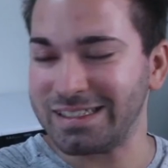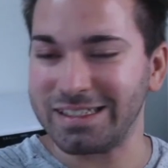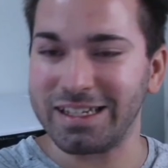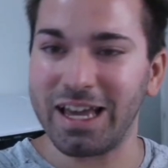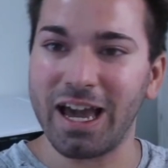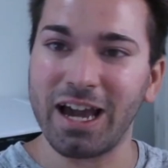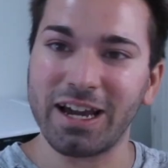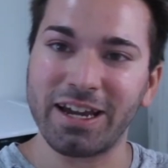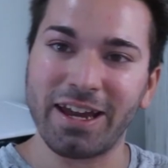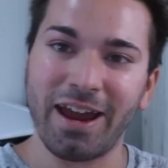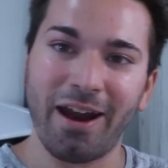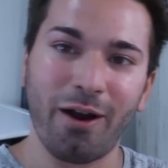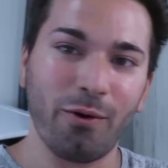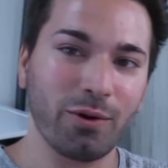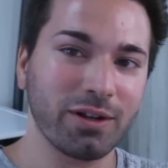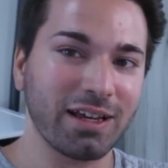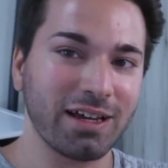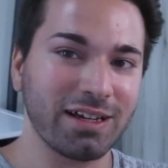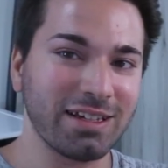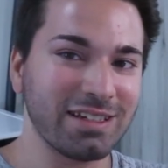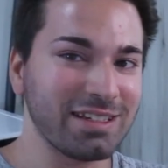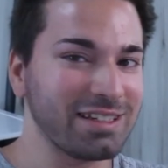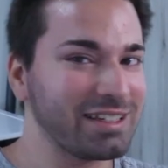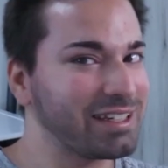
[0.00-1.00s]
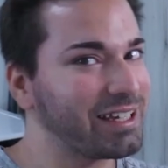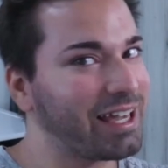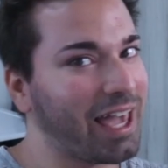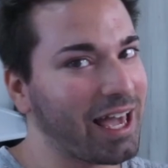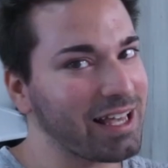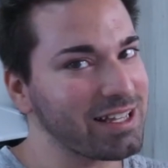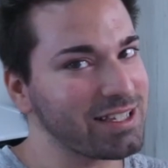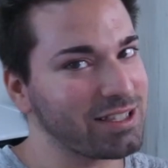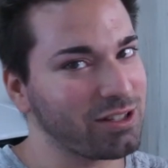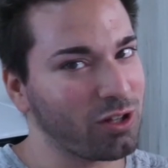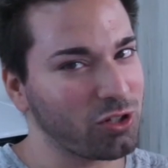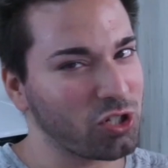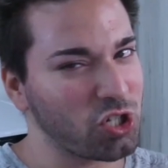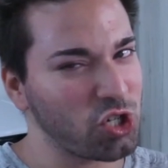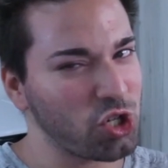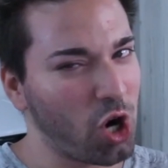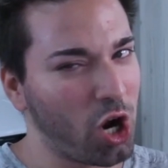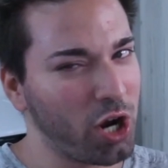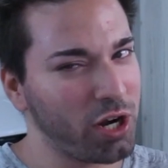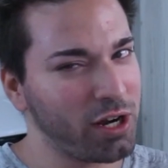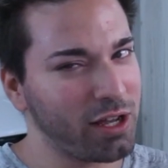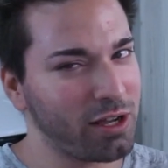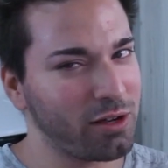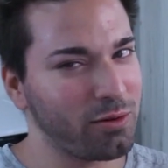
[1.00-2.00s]
yeah, Carrot, I guess not
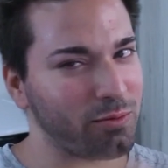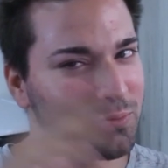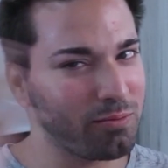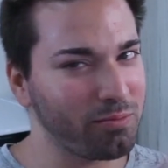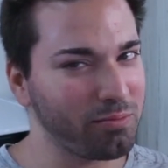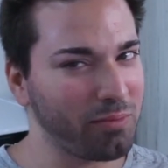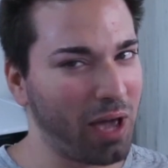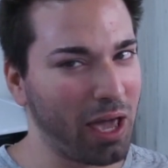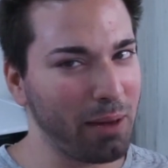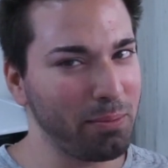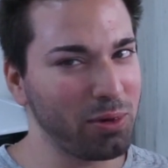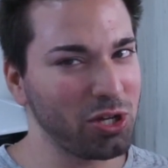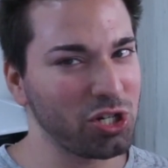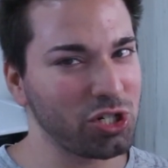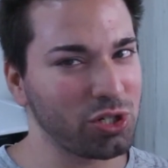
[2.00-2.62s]
joining. Maybe